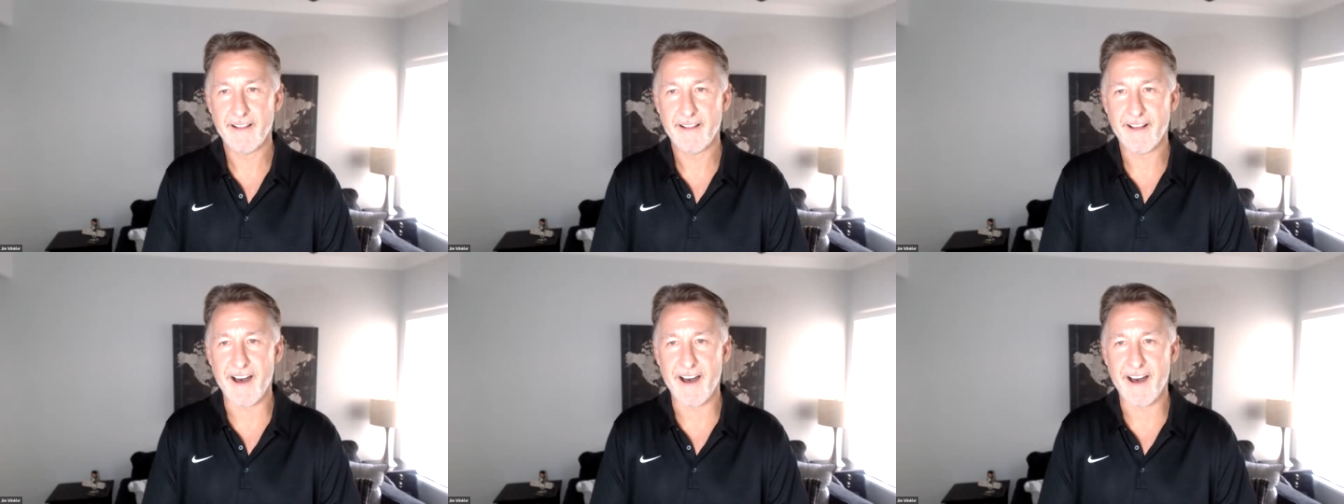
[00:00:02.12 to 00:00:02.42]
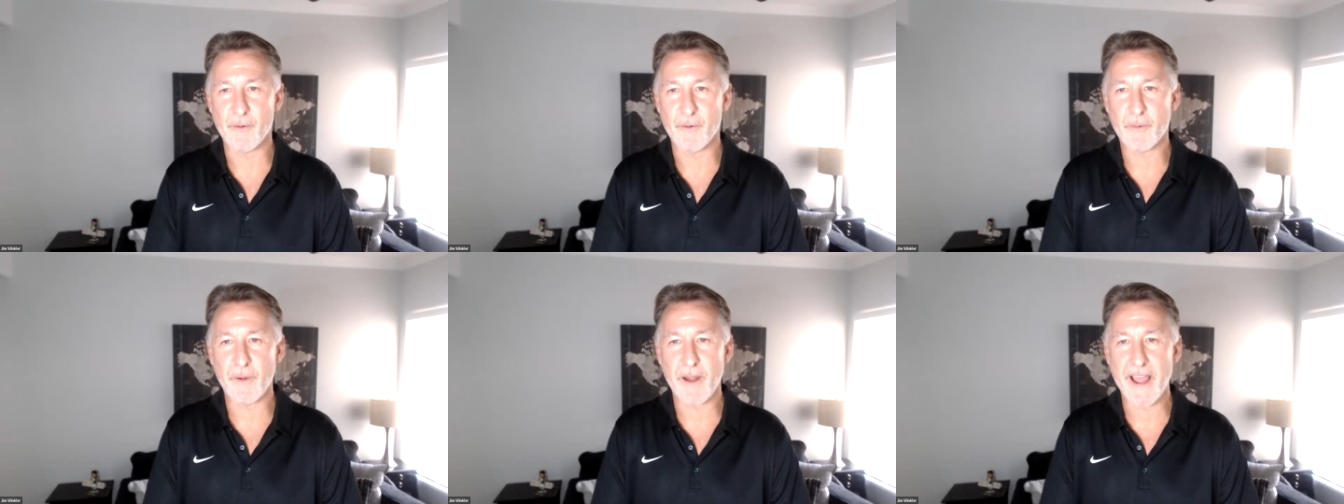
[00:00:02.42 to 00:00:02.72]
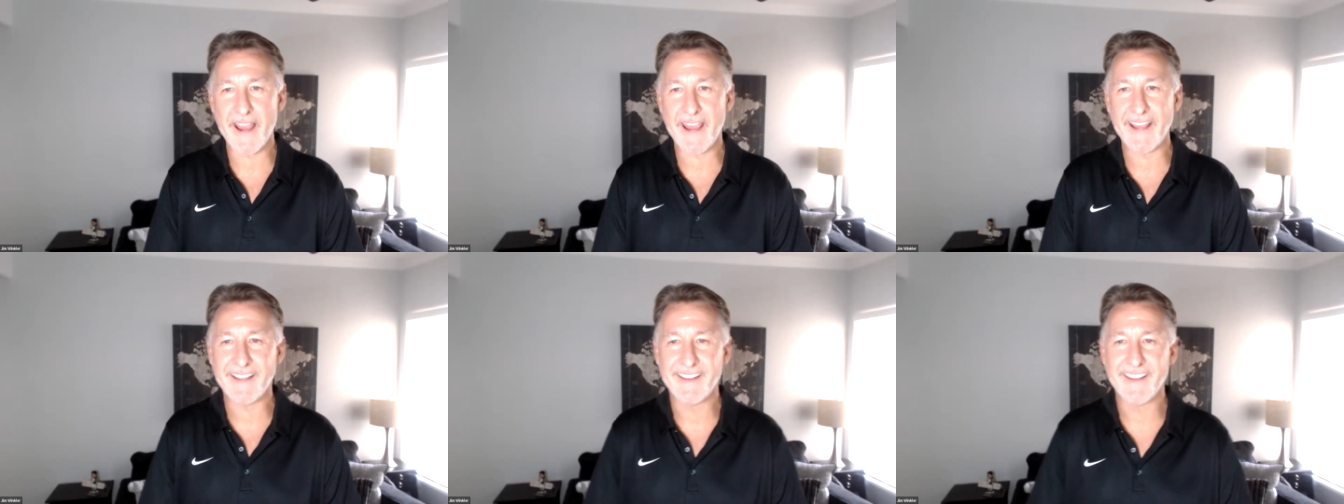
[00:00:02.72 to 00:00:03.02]
All
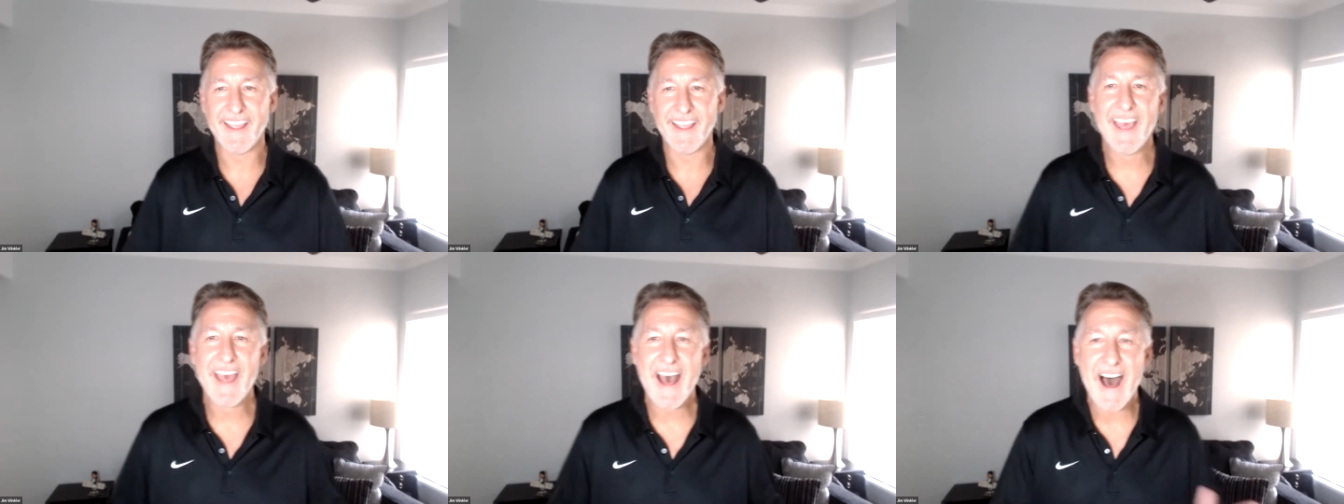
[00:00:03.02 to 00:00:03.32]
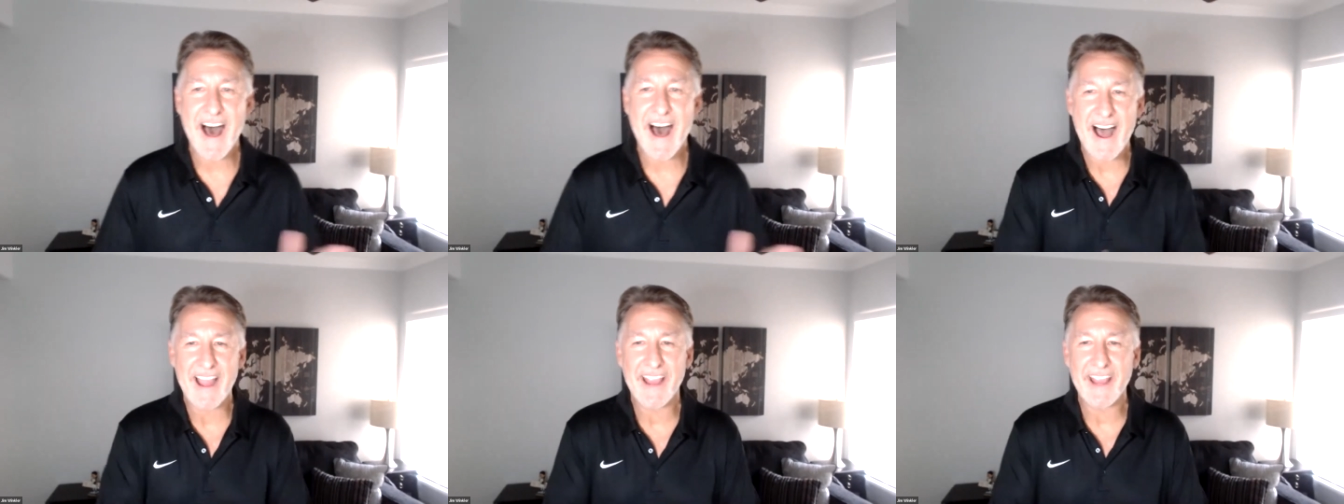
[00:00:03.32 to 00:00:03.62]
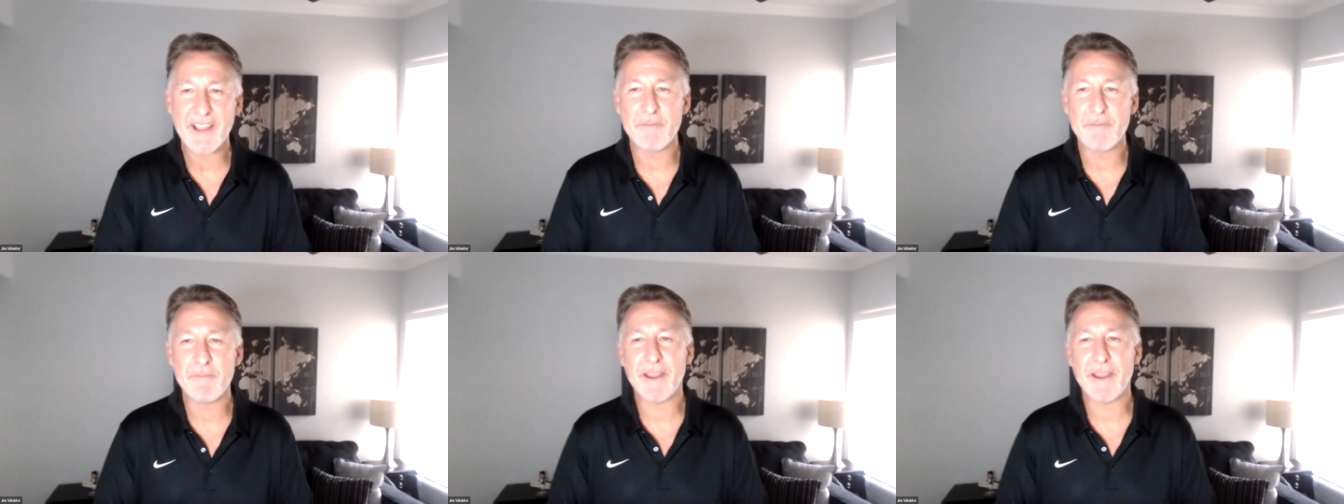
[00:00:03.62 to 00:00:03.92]
right. I
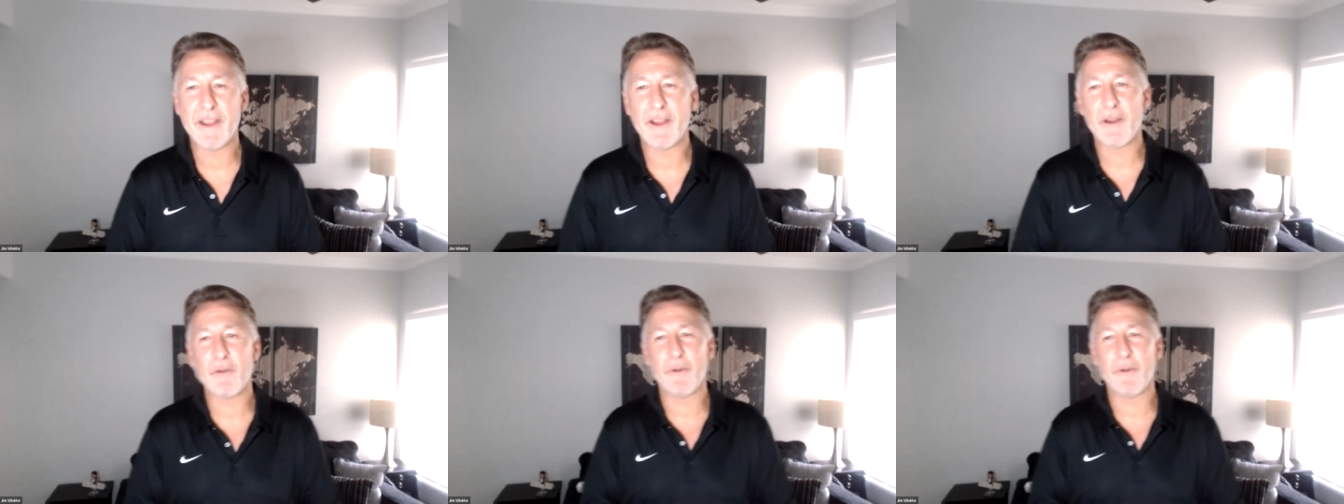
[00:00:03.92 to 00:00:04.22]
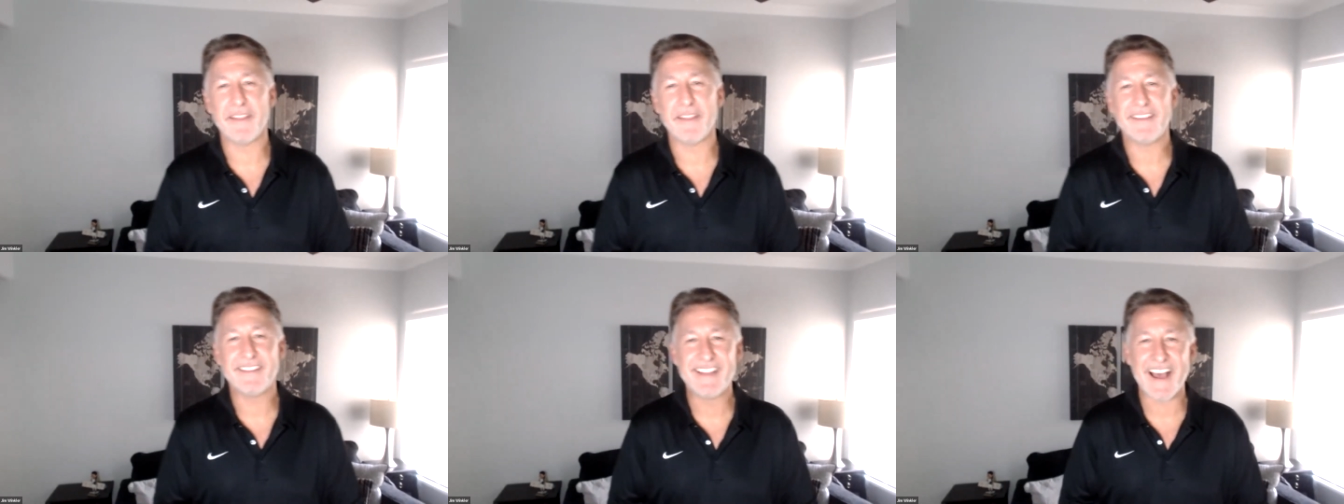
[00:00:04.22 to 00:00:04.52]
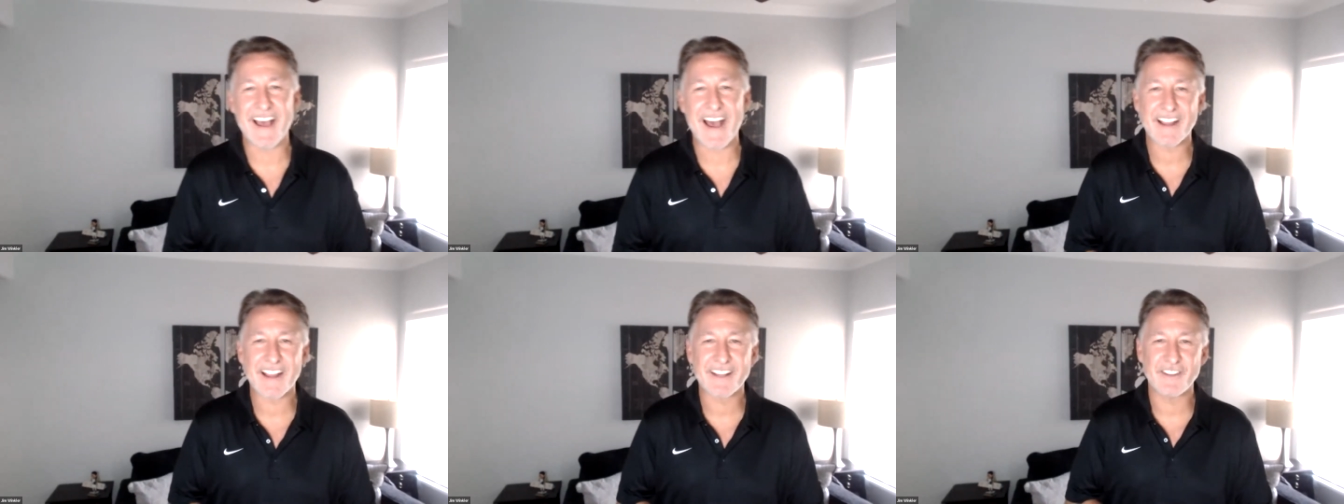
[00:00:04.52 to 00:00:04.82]
am here with
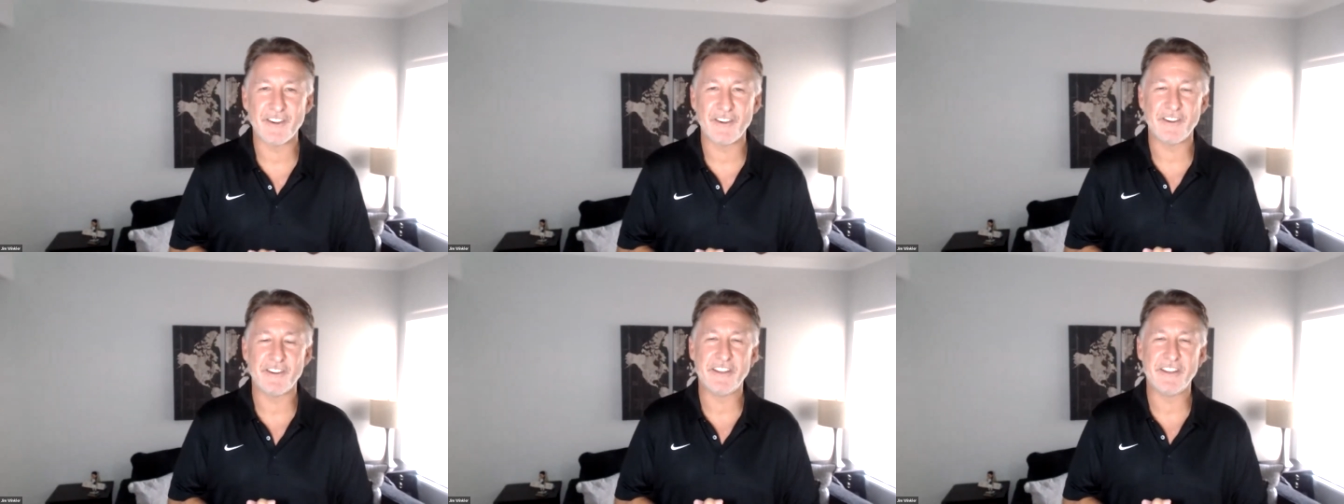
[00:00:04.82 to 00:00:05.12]
Dr.